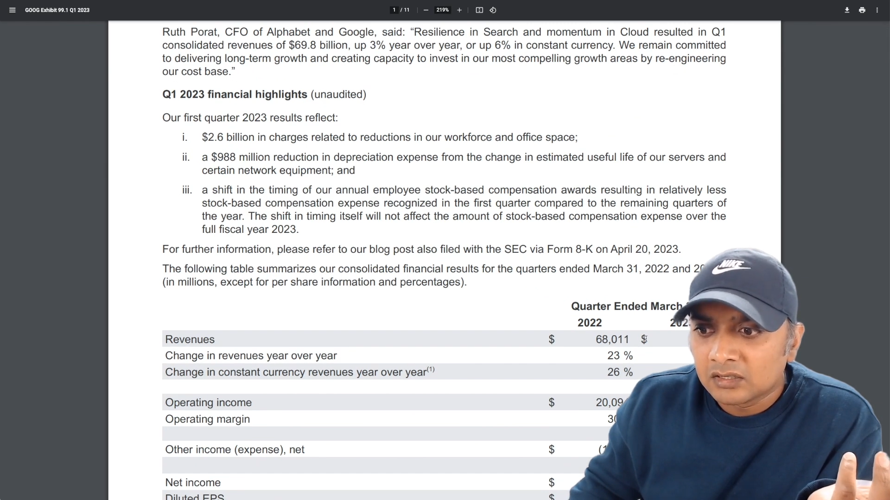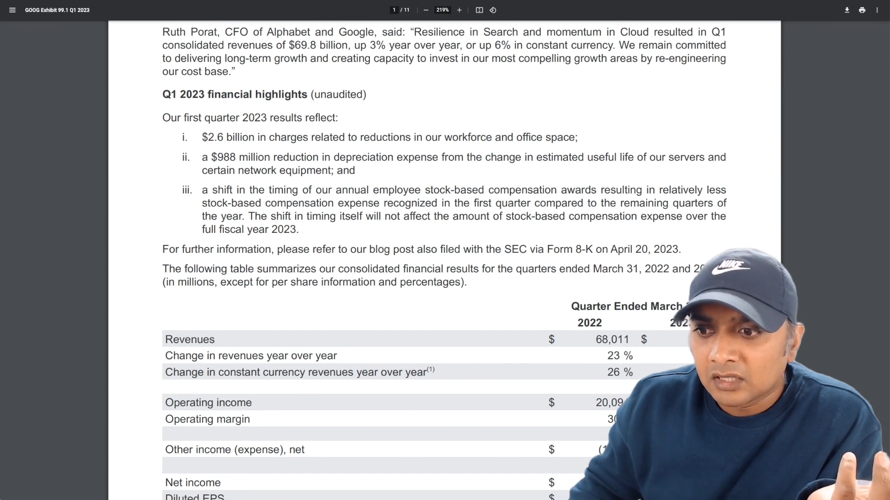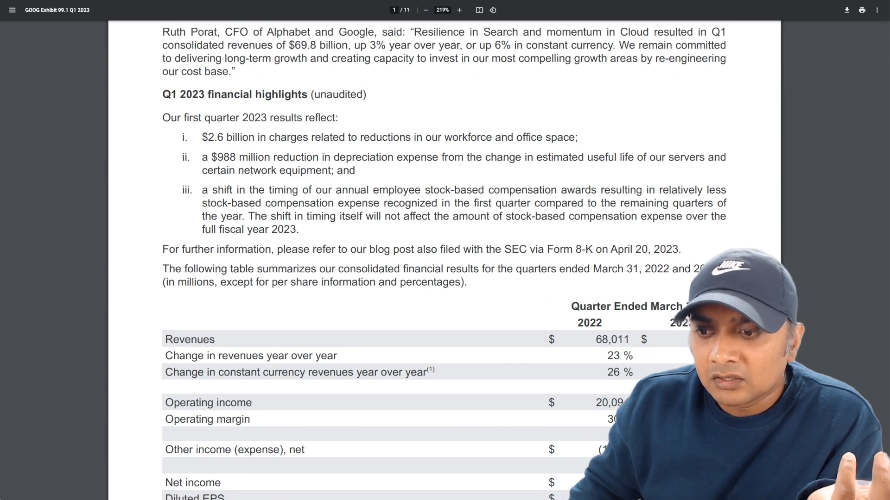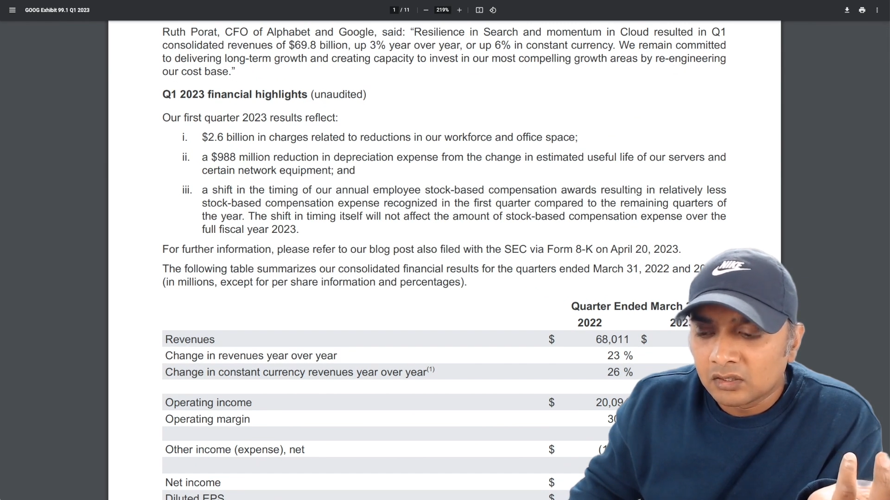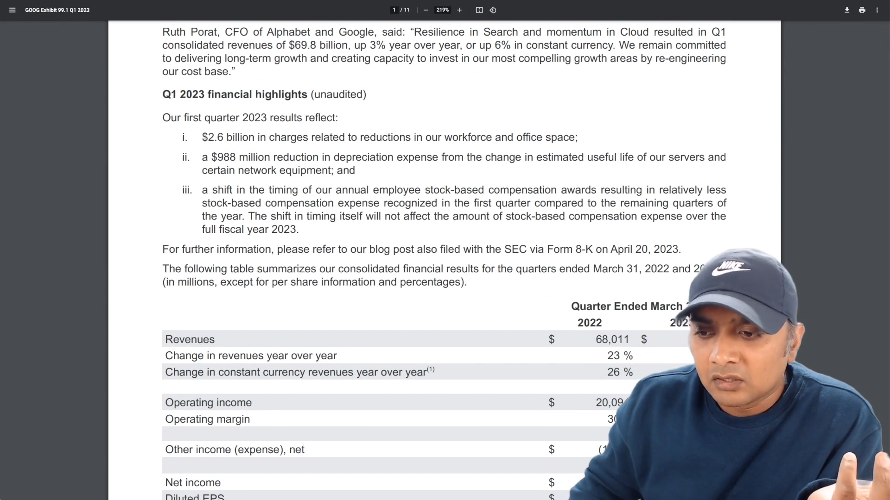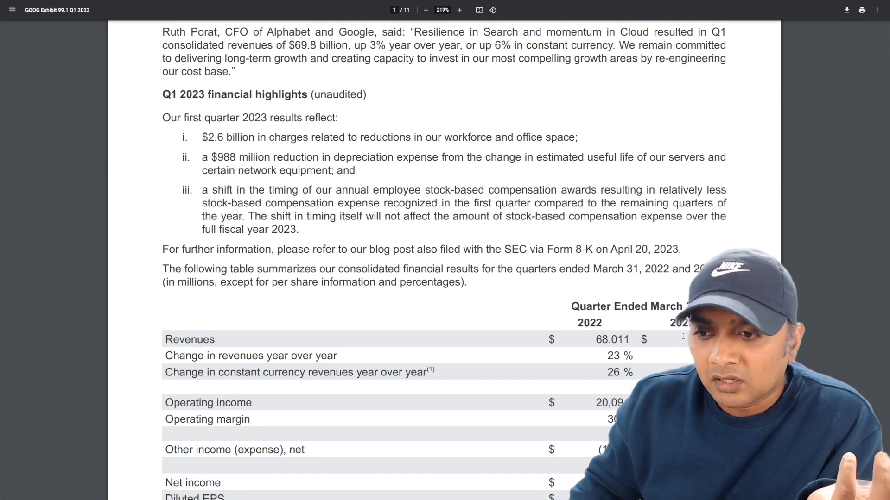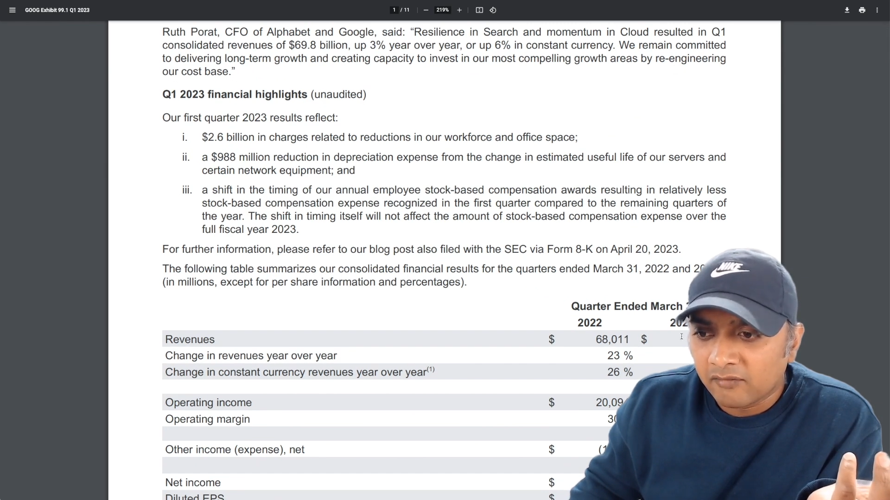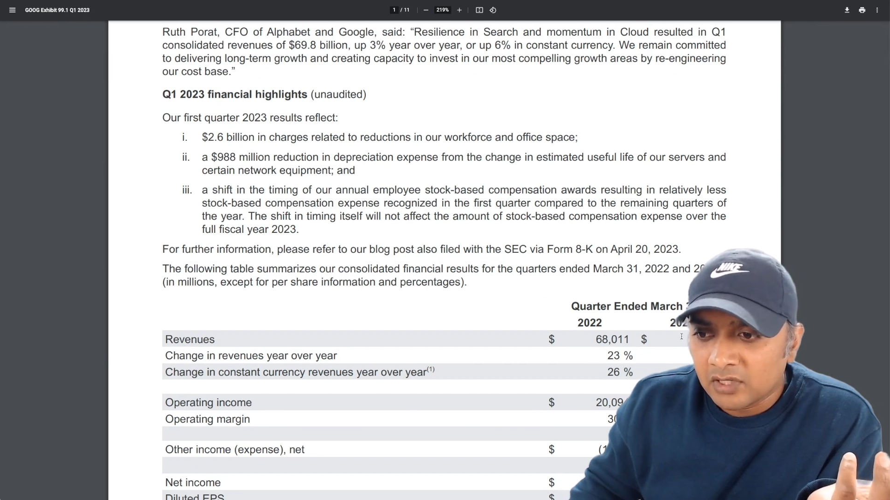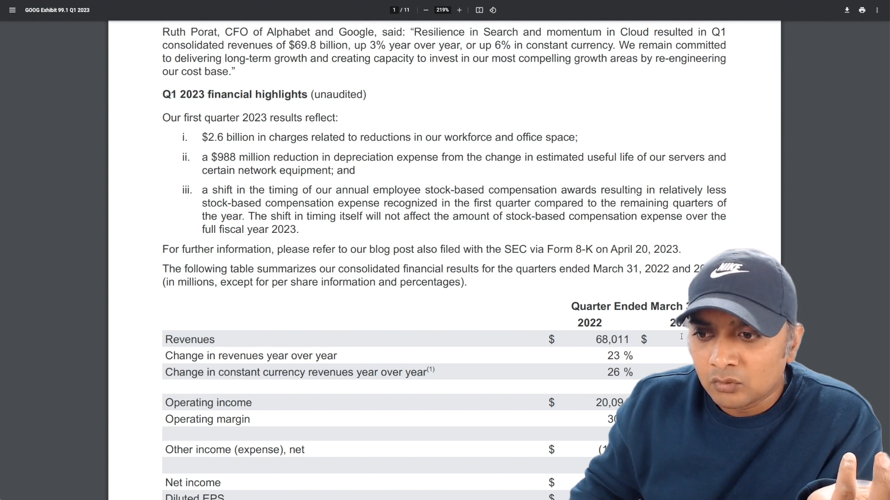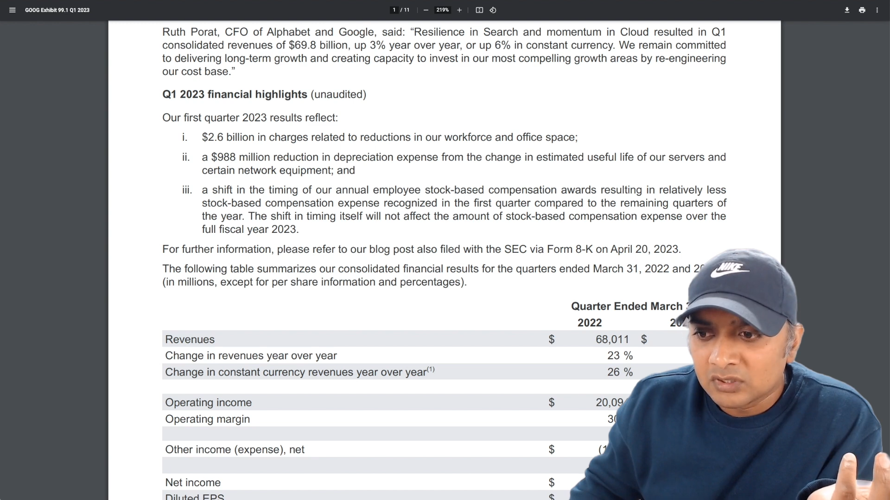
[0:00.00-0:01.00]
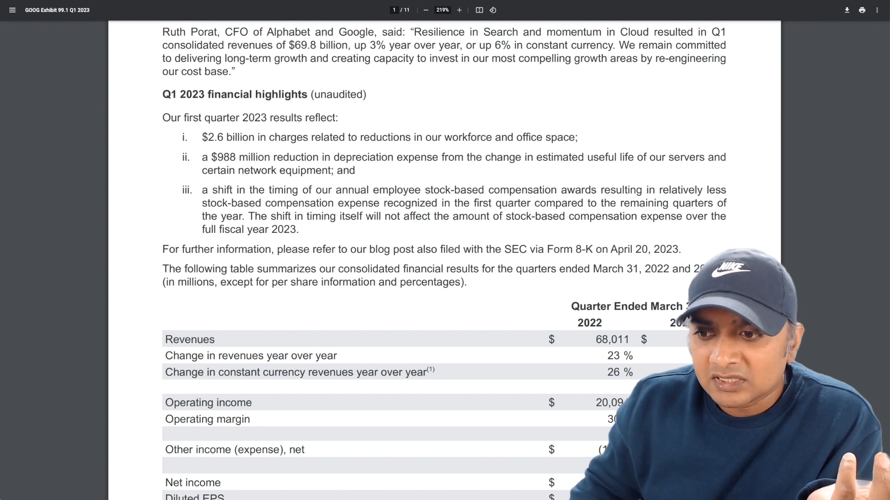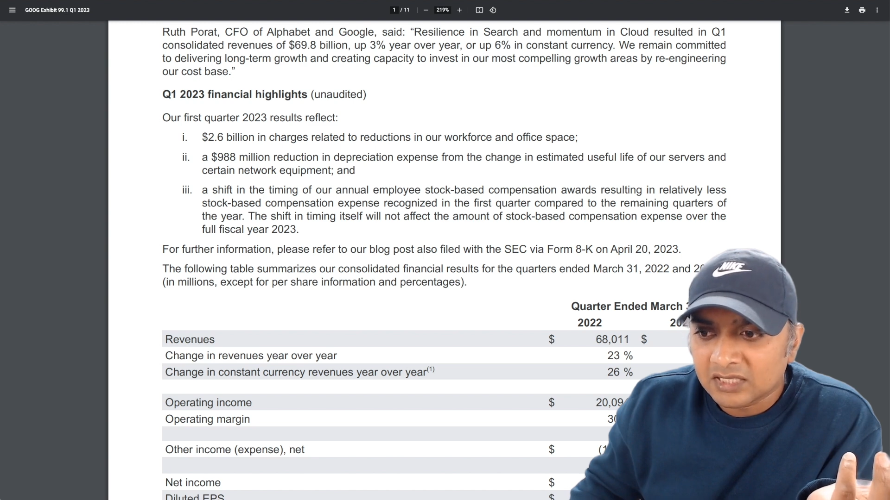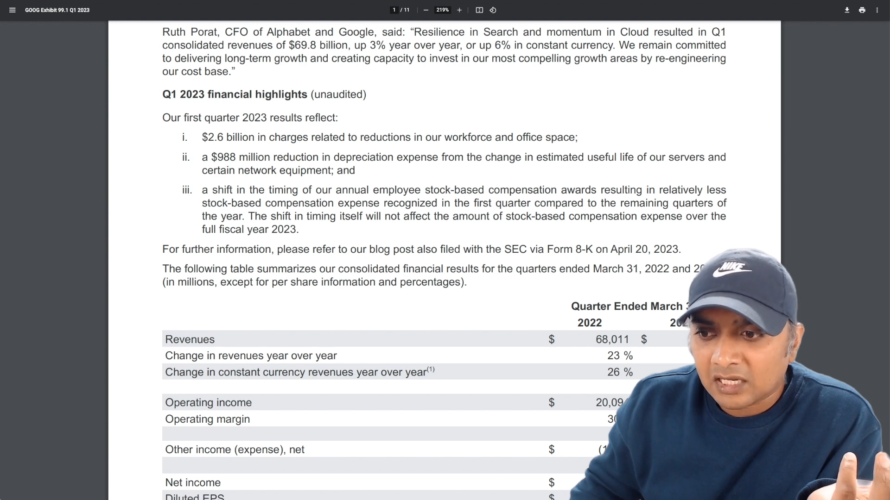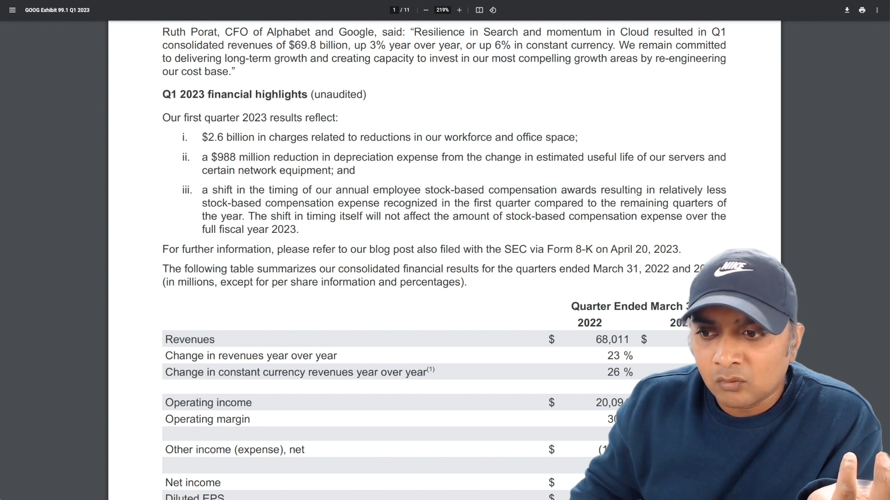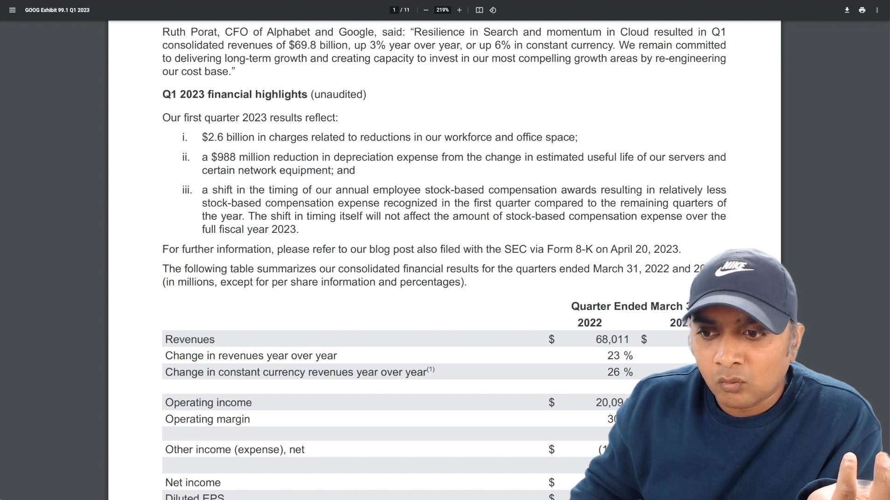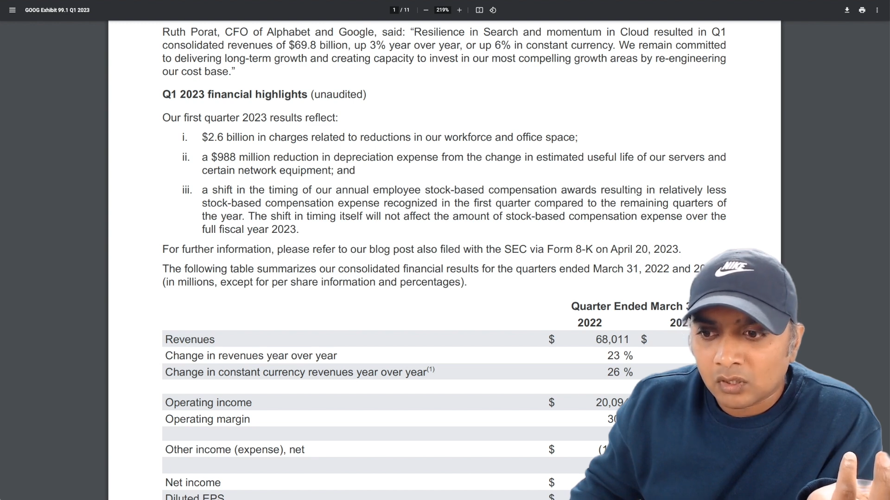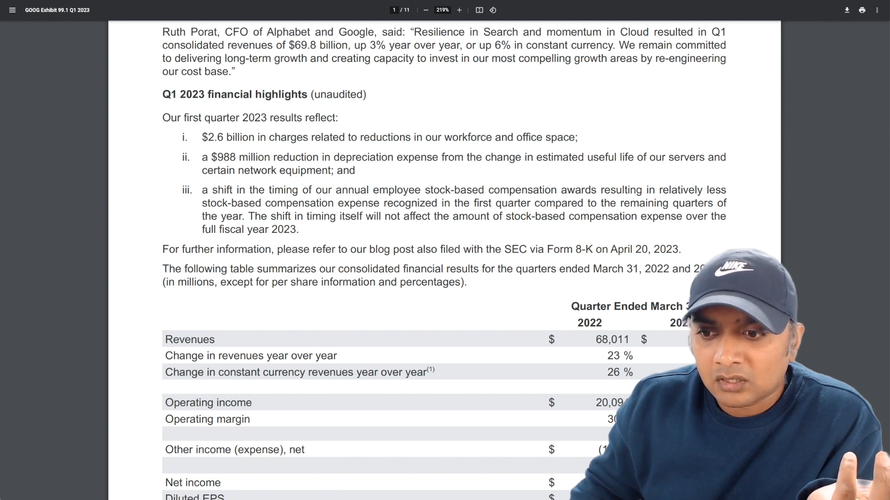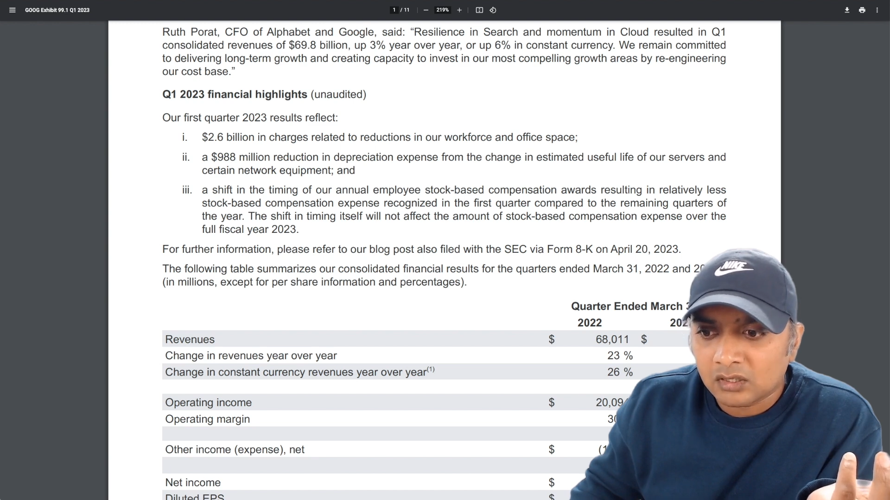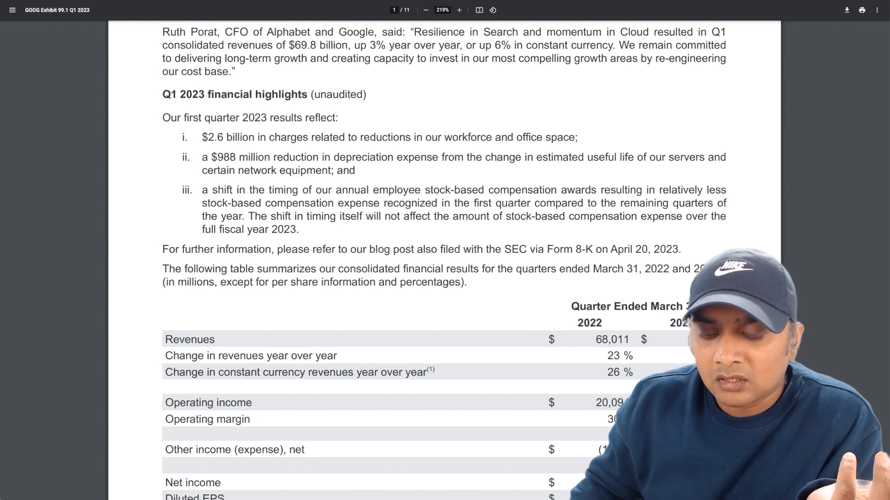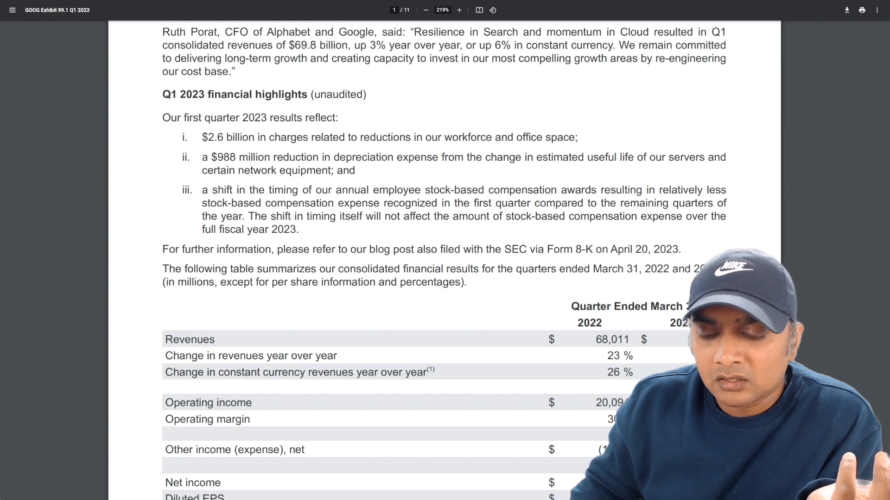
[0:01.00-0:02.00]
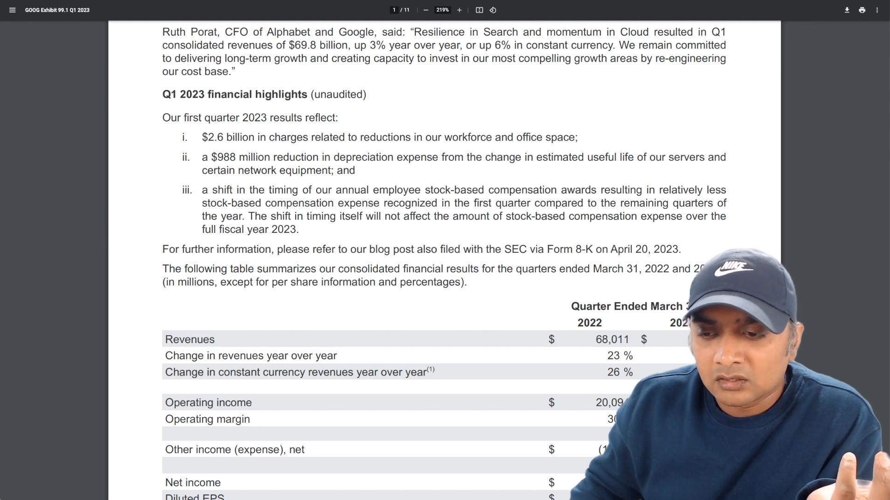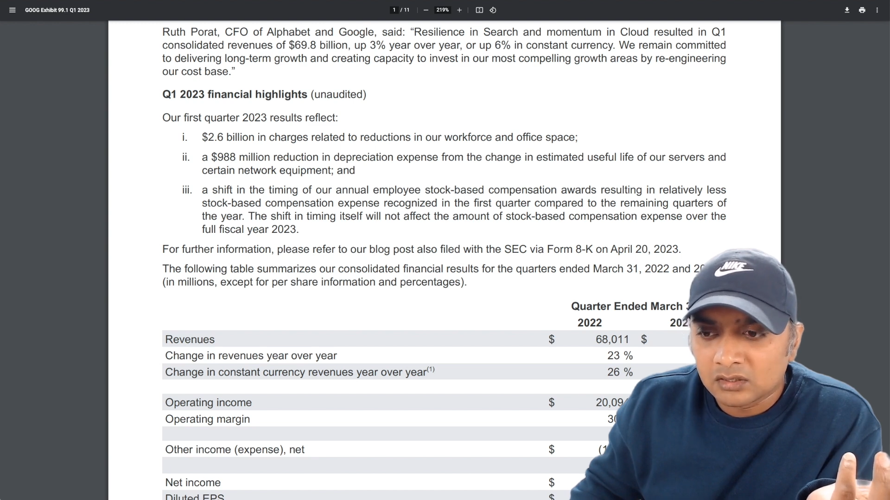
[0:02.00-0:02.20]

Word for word: that the revenue is exactly what uh,